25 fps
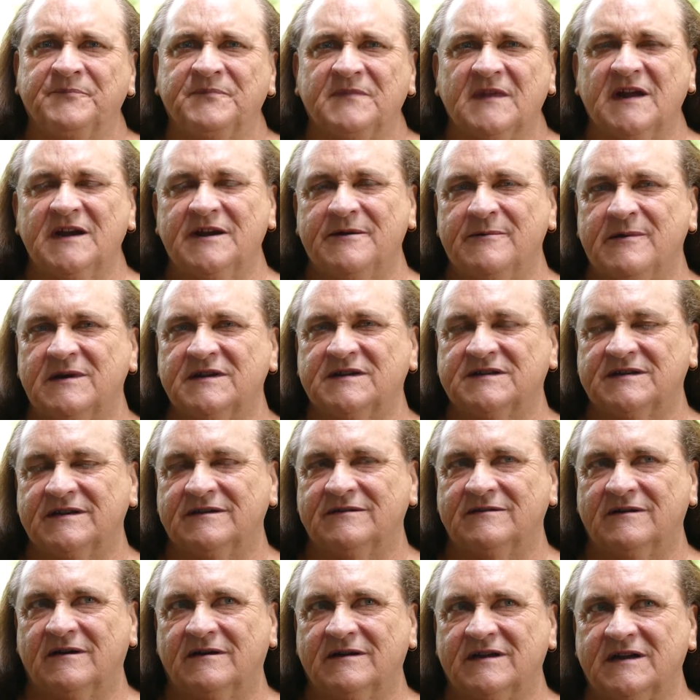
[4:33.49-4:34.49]
anyway,
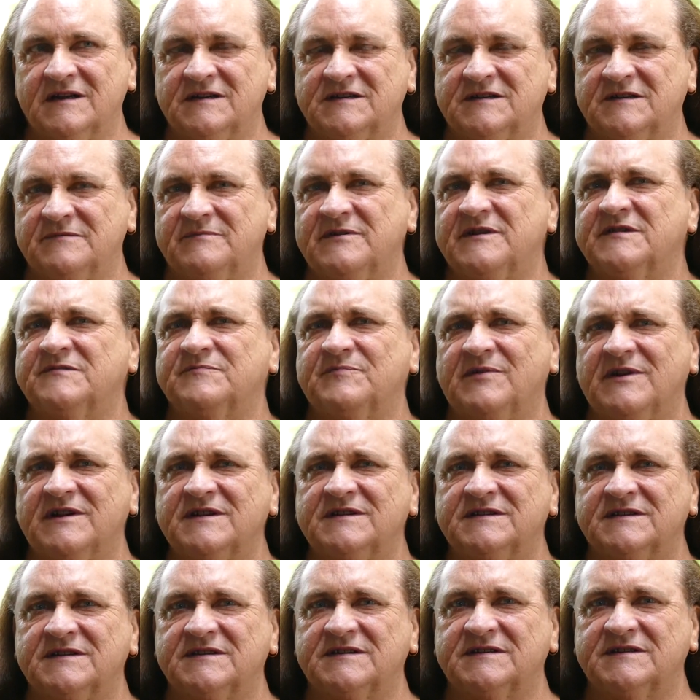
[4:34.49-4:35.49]
so I guess the best
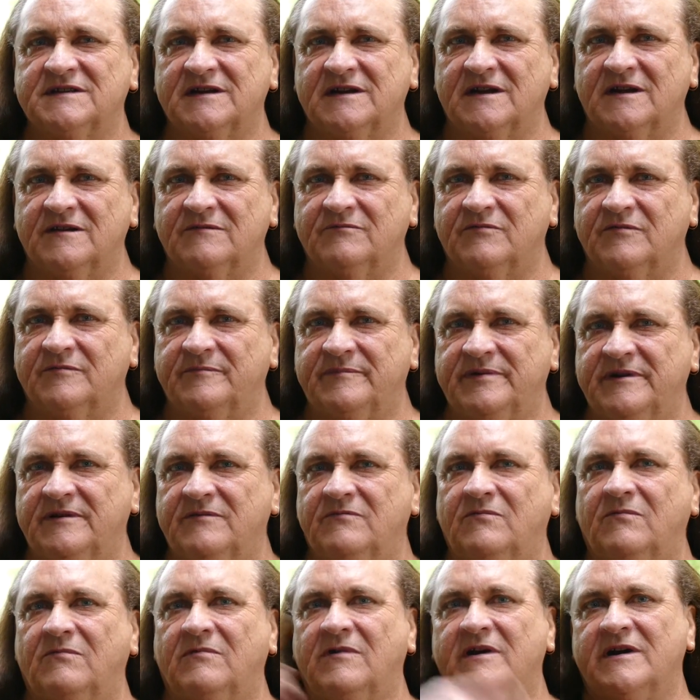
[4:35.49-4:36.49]
place to start would be
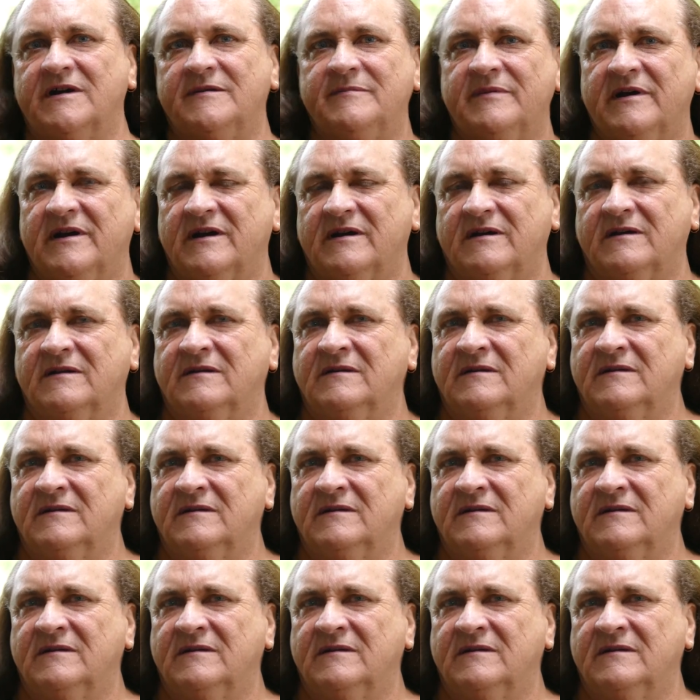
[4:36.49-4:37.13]
way back.